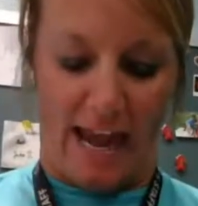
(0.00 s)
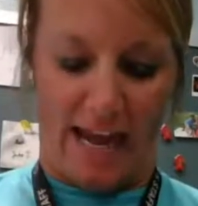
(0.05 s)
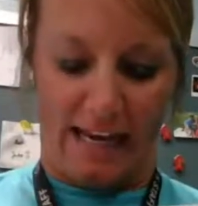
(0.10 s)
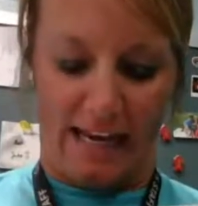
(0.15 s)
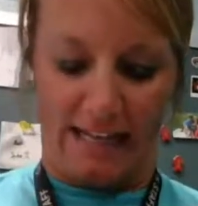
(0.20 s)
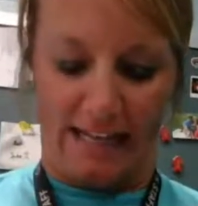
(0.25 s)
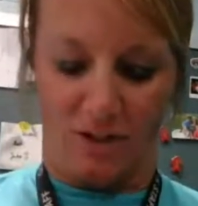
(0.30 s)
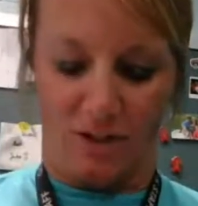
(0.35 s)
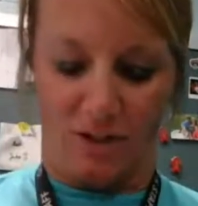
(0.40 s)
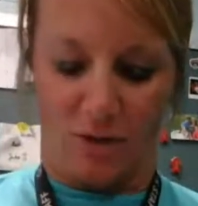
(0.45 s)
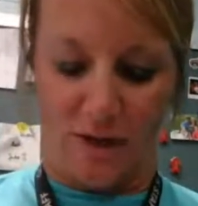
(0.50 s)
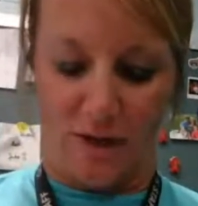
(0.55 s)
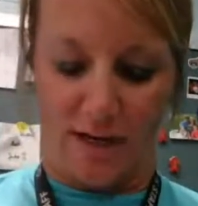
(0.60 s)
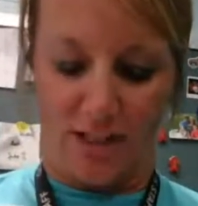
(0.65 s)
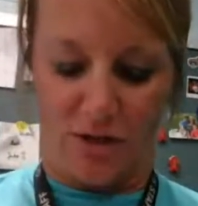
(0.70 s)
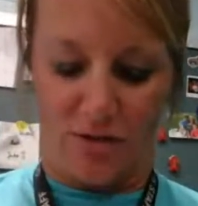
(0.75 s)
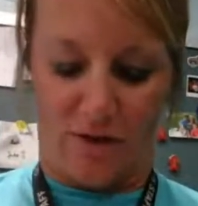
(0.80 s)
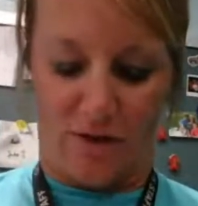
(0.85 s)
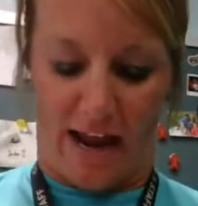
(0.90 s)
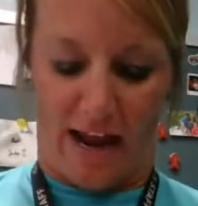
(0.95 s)
is going
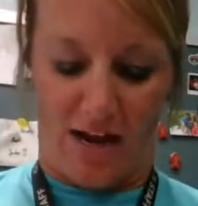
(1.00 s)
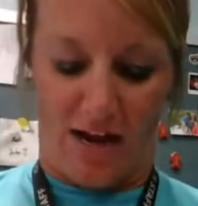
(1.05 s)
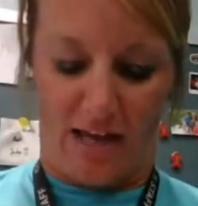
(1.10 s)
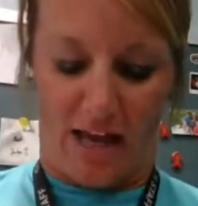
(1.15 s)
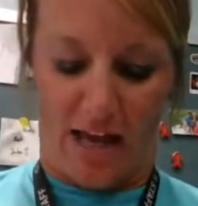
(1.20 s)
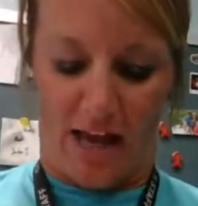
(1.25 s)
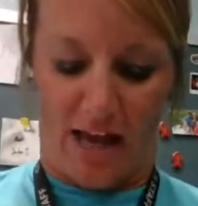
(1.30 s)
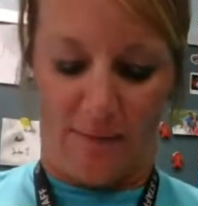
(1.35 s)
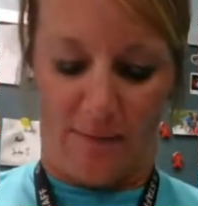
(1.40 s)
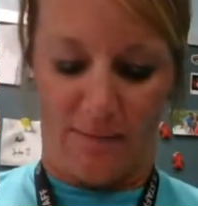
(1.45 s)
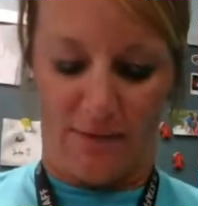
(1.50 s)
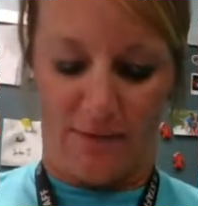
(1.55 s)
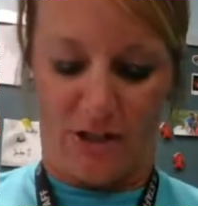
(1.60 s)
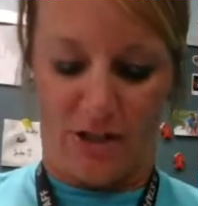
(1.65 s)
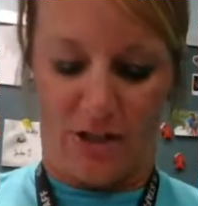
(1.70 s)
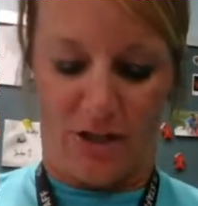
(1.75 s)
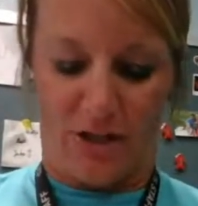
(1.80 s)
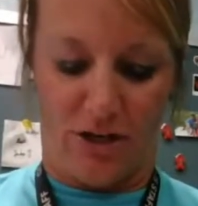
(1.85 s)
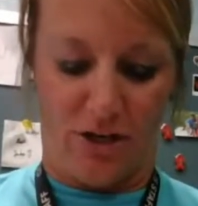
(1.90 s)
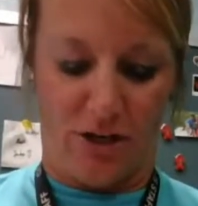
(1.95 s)
to round up
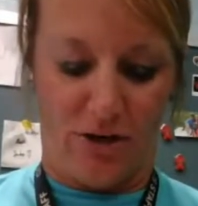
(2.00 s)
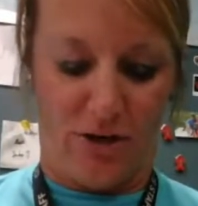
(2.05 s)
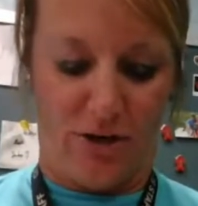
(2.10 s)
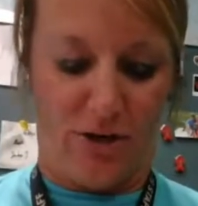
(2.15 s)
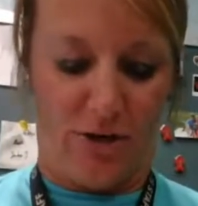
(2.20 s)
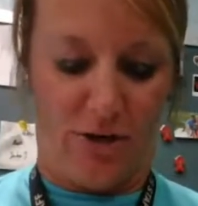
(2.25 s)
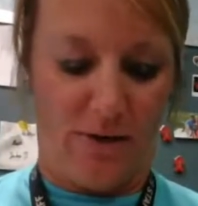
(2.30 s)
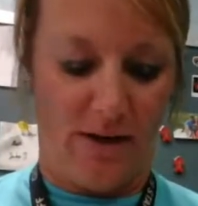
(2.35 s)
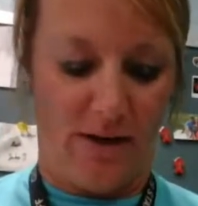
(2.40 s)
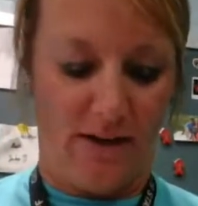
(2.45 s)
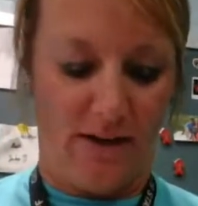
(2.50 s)
to